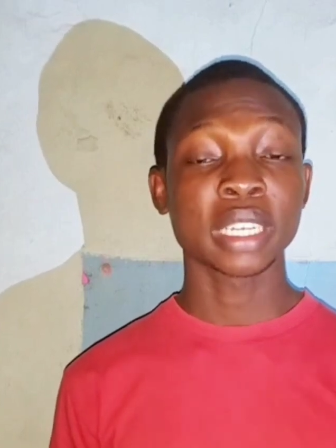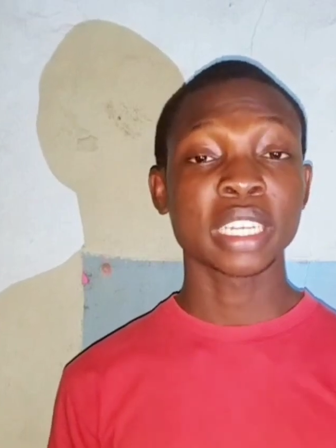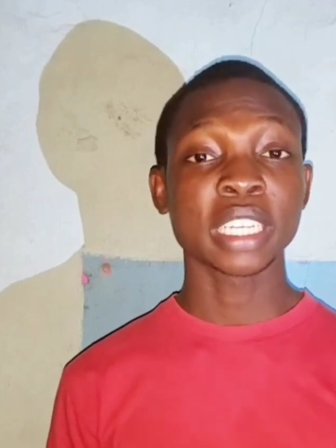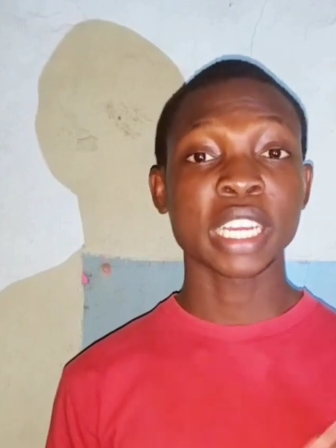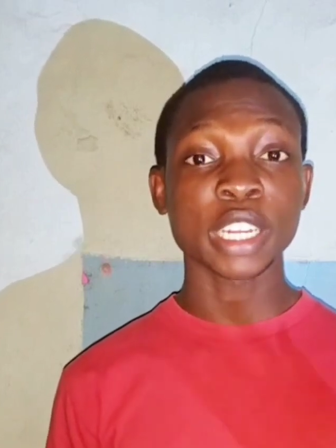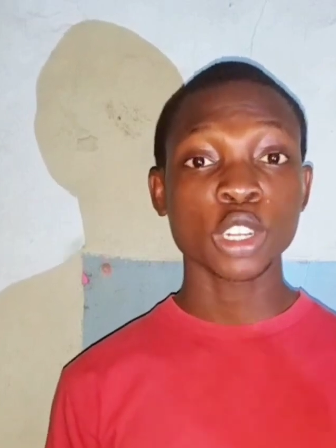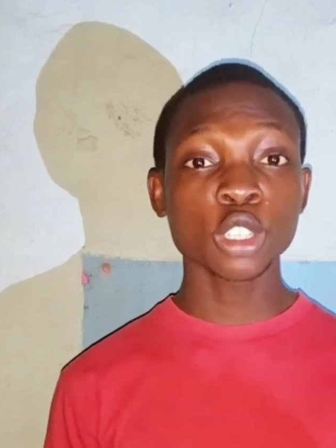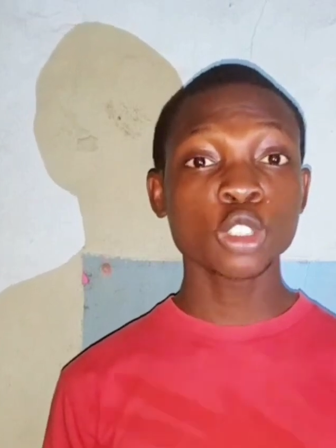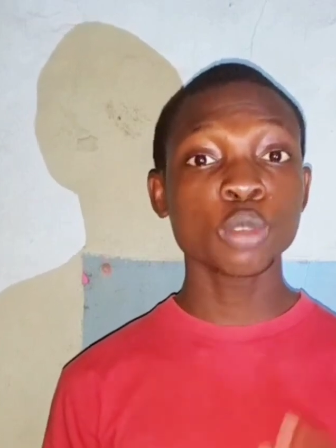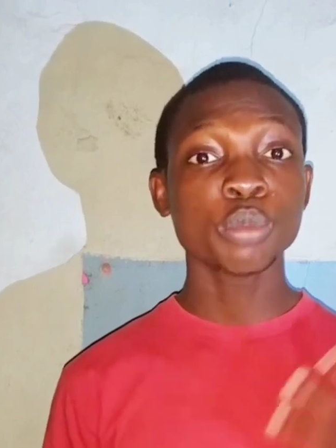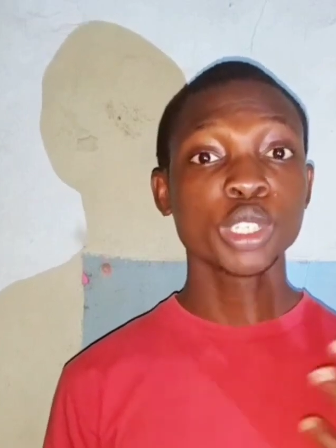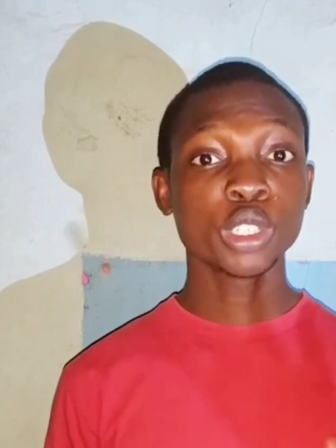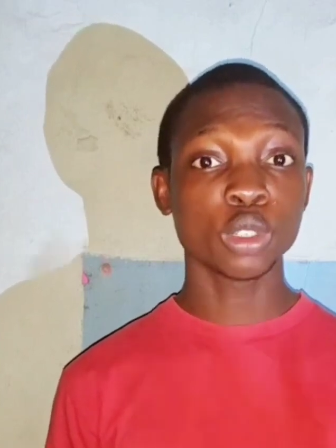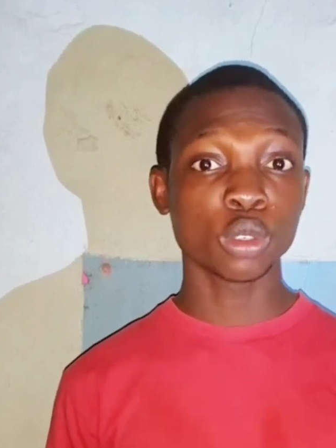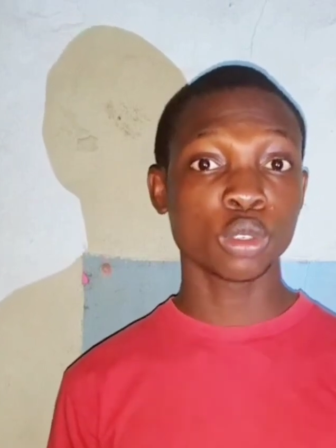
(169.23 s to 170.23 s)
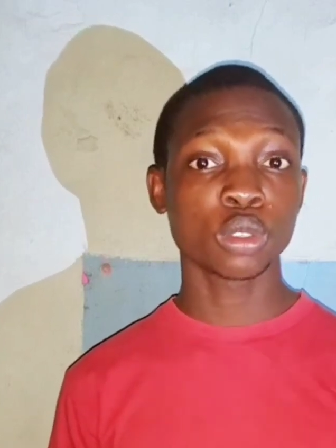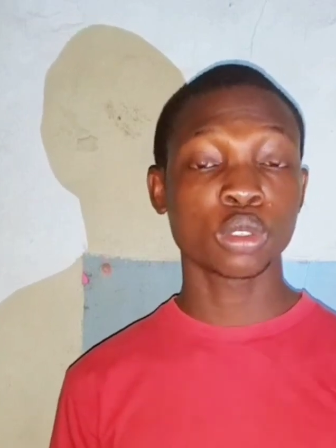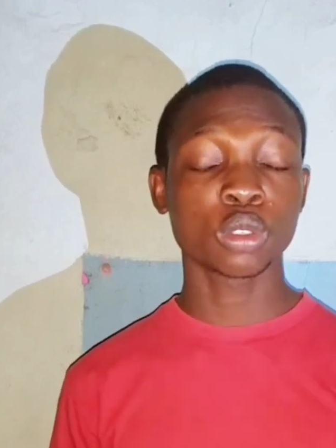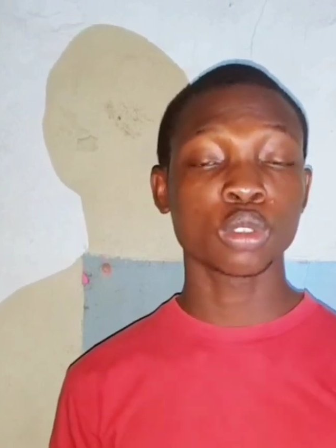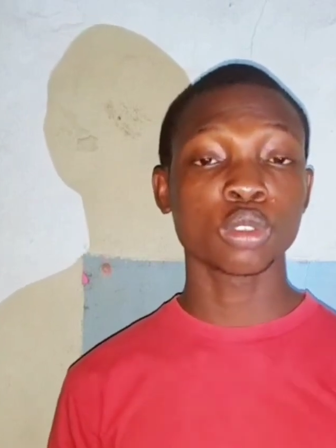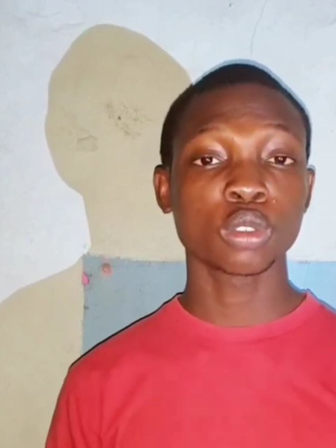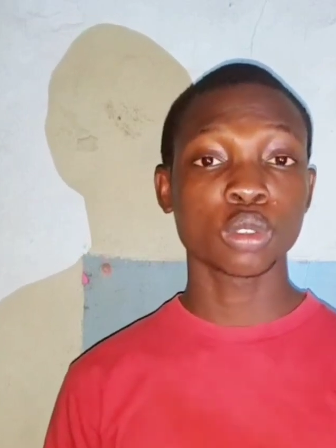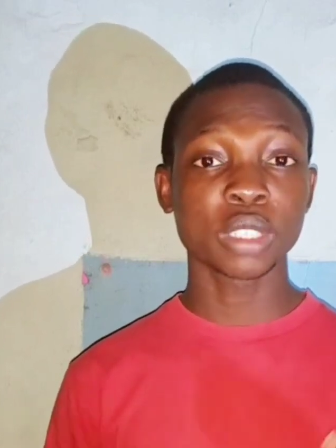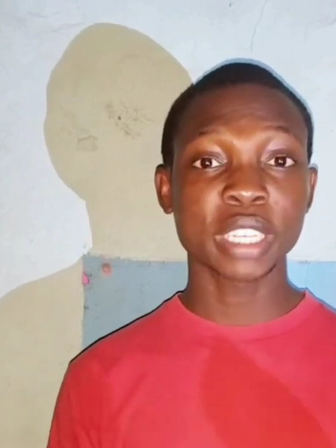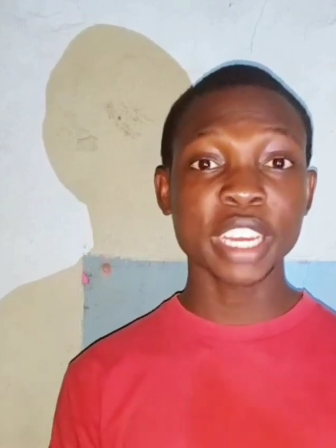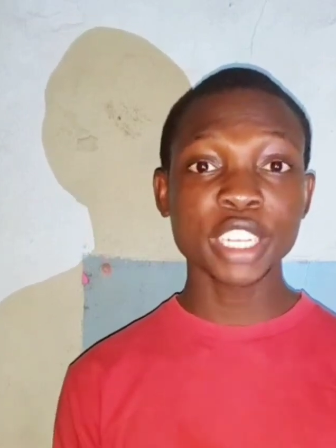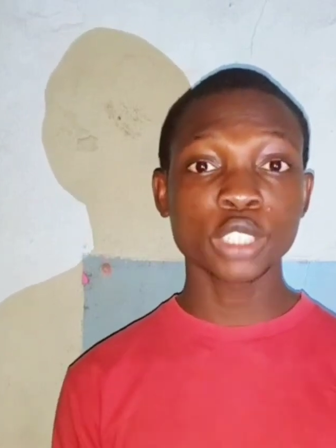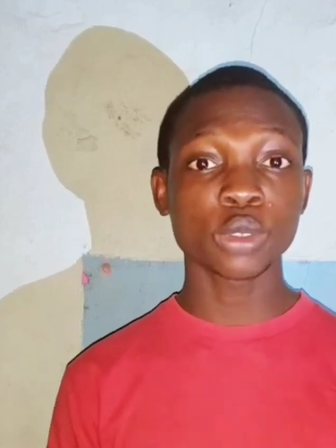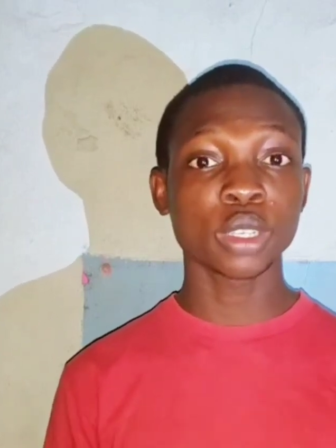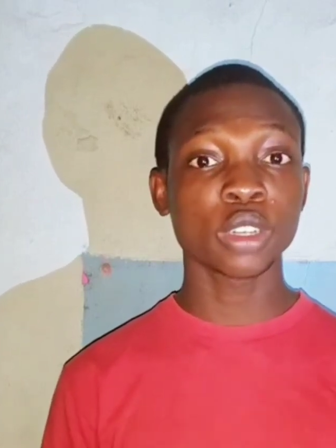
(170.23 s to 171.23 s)
can also be used to
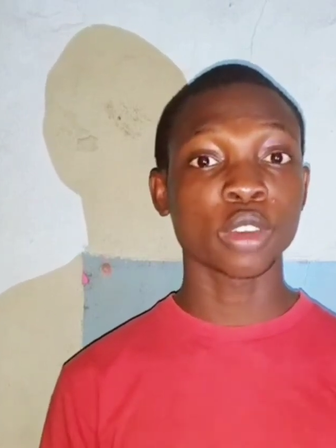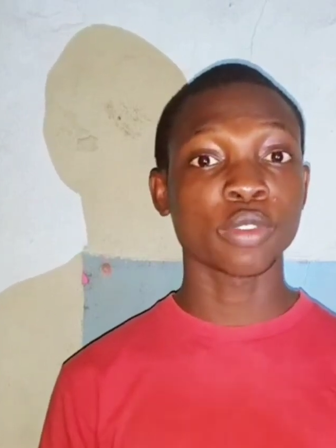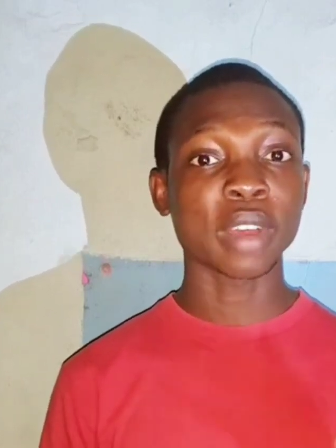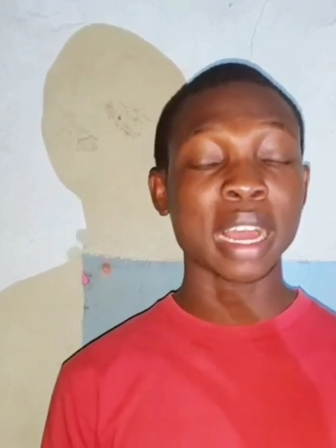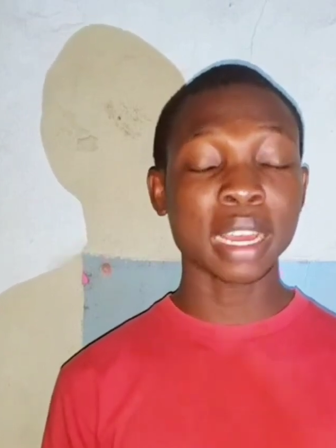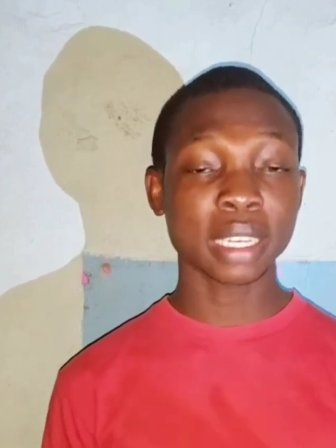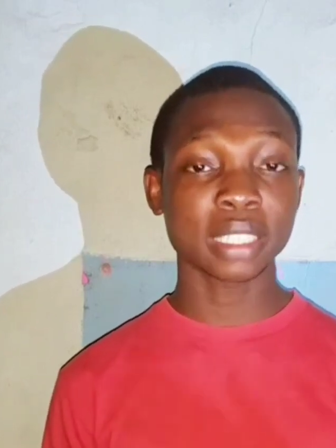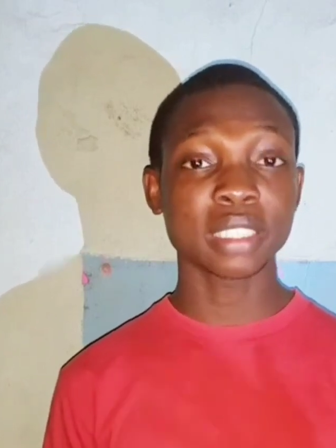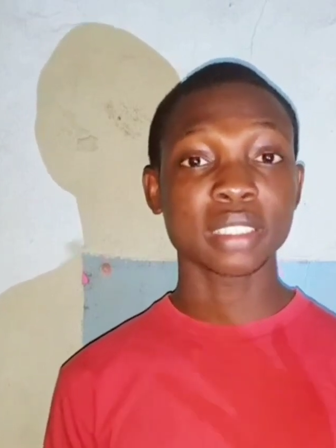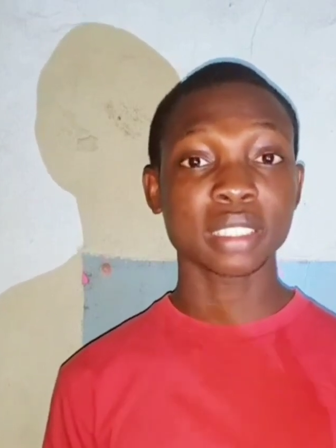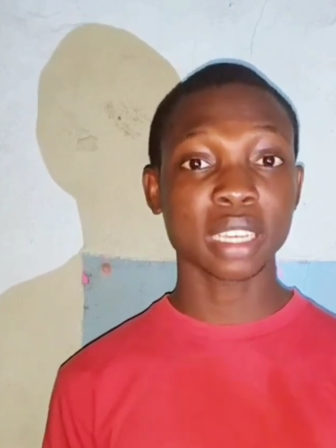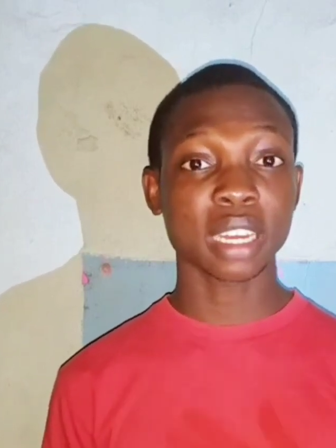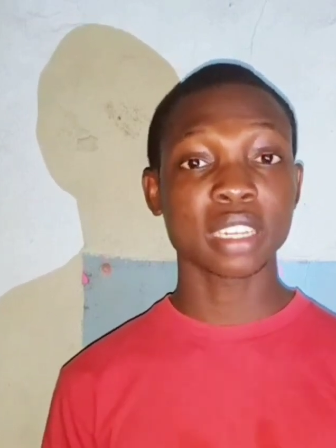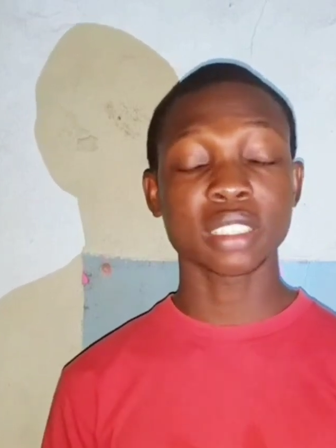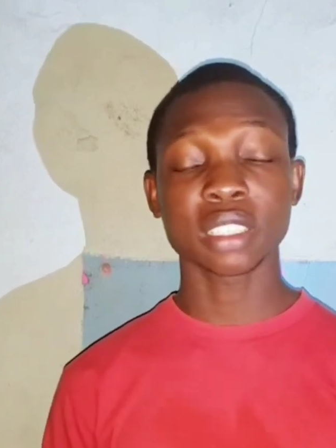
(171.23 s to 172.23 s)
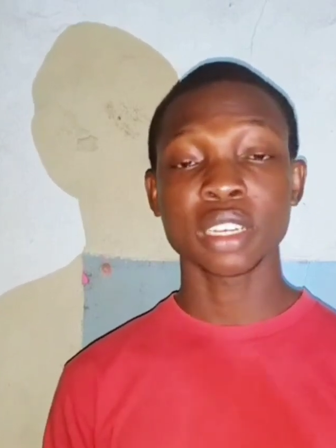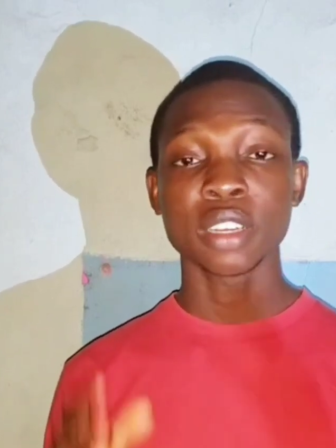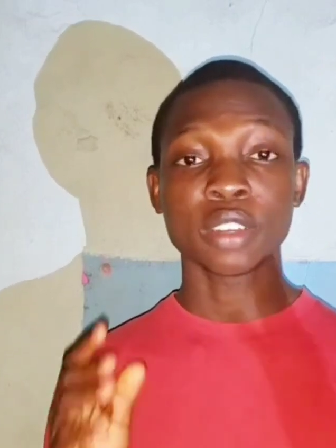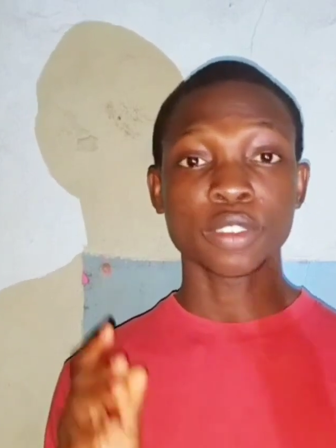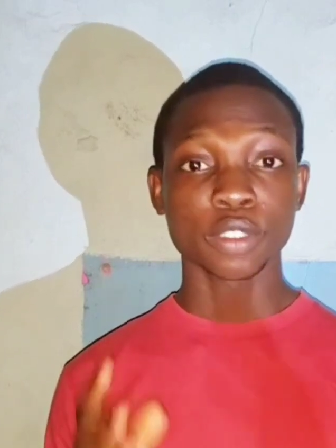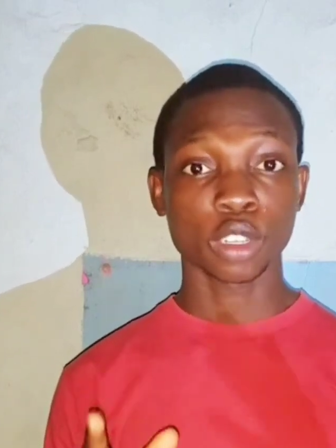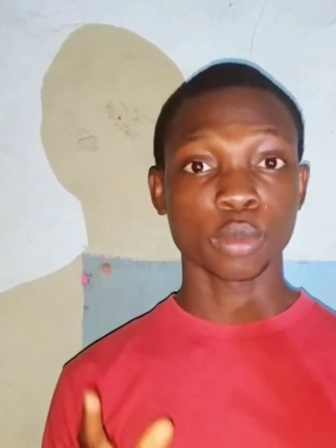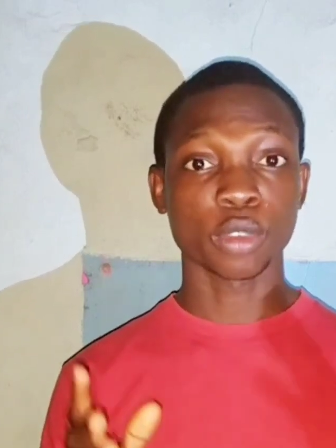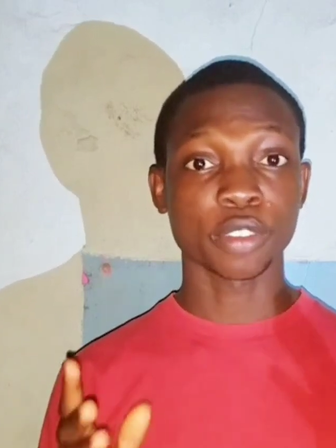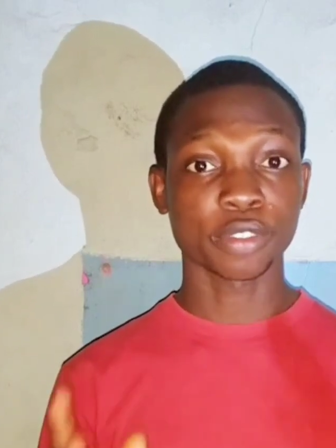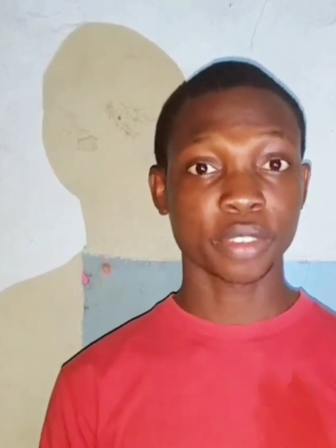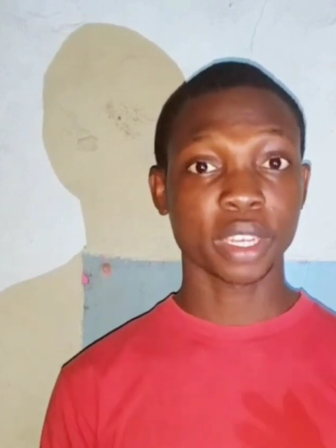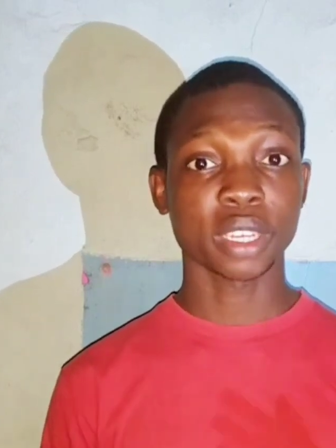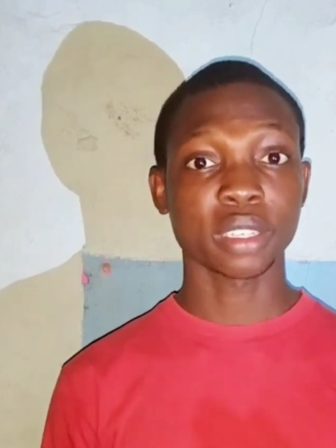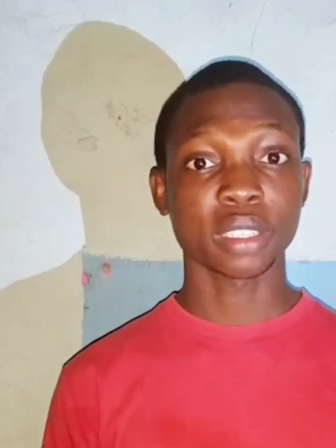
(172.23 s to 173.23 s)
get rid of acne scars from your
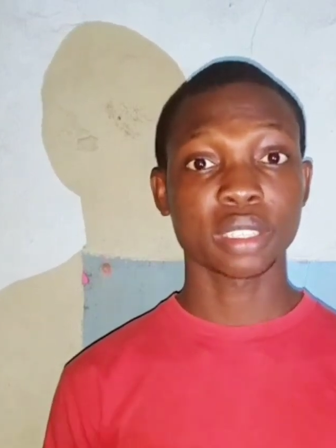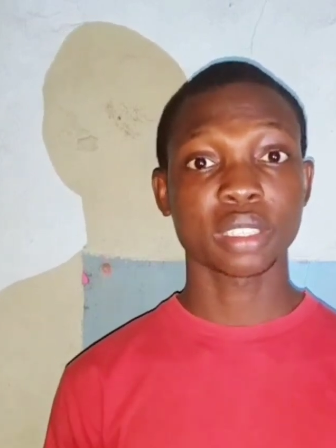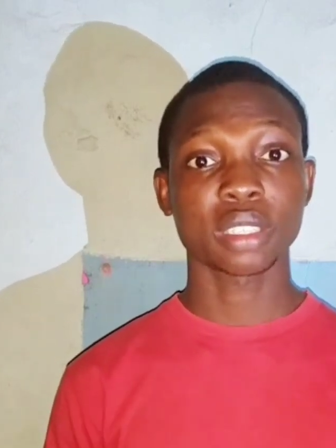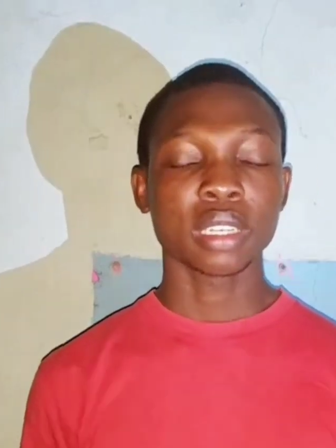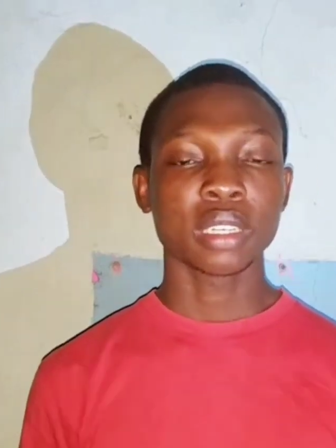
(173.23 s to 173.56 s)
face.